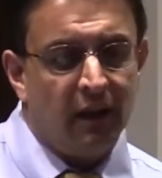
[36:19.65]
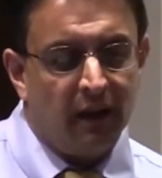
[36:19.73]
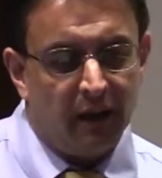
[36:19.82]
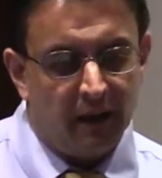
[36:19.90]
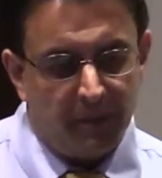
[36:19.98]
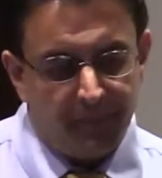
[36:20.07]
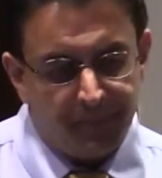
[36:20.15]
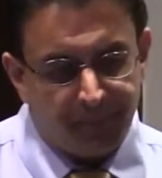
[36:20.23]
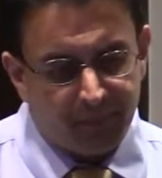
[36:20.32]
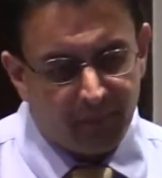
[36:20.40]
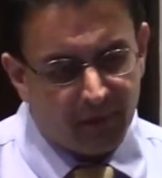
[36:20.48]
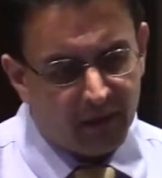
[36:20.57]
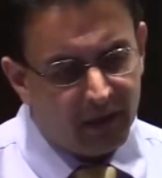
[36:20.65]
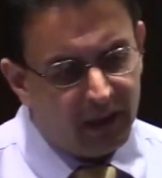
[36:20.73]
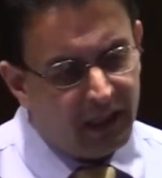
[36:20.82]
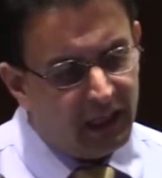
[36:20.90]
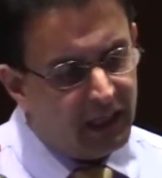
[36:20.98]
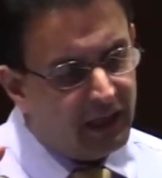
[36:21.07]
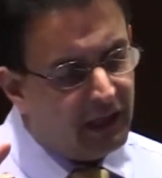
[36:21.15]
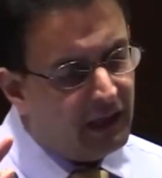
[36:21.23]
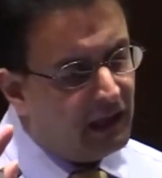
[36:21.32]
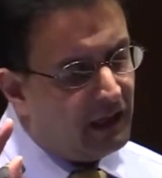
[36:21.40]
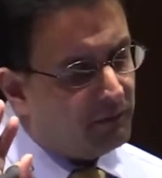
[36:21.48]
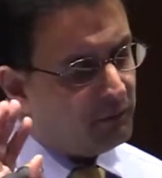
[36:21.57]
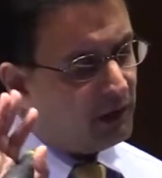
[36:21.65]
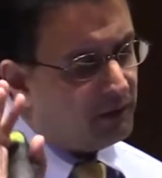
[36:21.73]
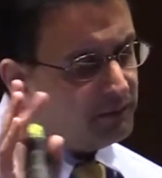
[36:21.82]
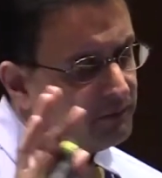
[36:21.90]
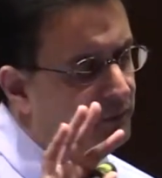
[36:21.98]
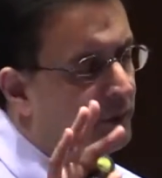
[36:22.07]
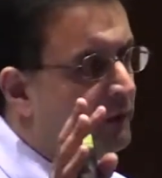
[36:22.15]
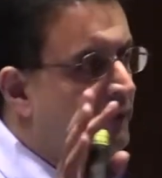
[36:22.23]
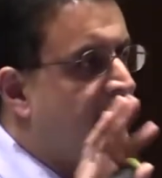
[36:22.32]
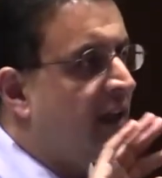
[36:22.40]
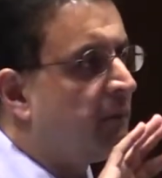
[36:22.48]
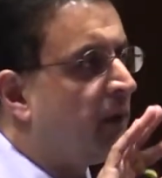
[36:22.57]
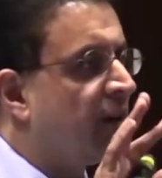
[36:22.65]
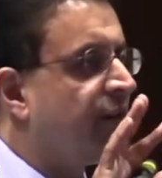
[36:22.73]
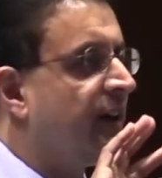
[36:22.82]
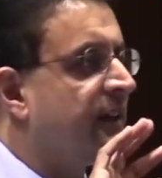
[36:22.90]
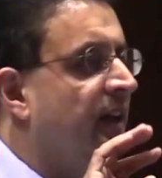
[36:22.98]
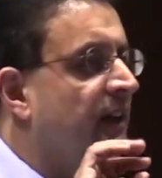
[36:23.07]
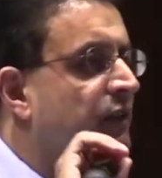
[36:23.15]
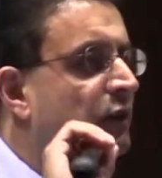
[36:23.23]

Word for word: Well, we've kind of modified that.